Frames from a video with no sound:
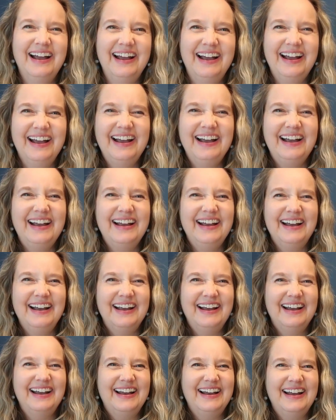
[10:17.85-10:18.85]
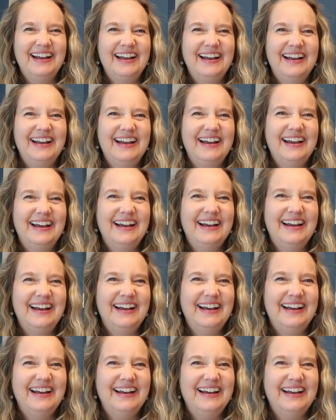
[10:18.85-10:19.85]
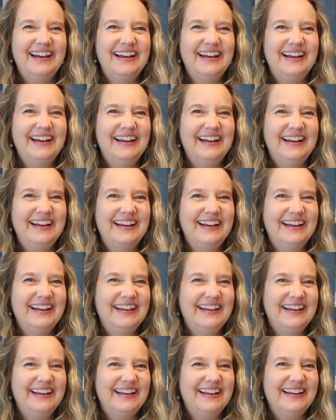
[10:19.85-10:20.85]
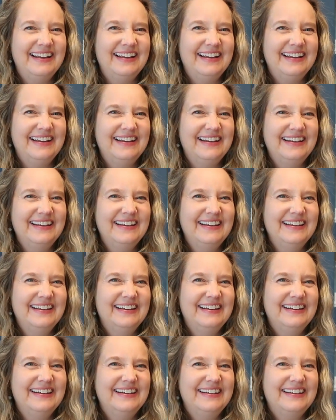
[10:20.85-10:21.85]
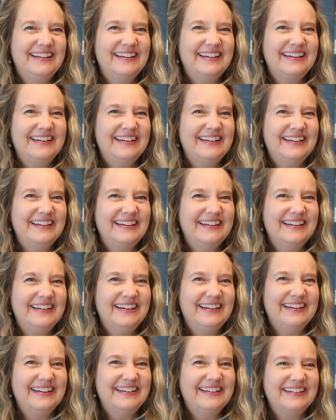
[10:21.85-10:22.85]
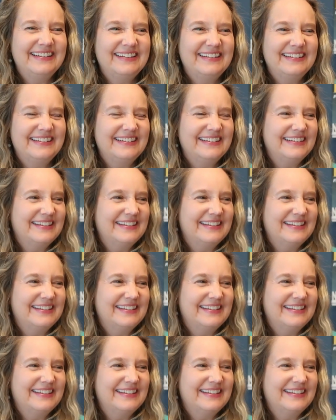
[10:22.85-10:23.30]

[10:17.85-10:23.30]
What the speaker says: [no speech]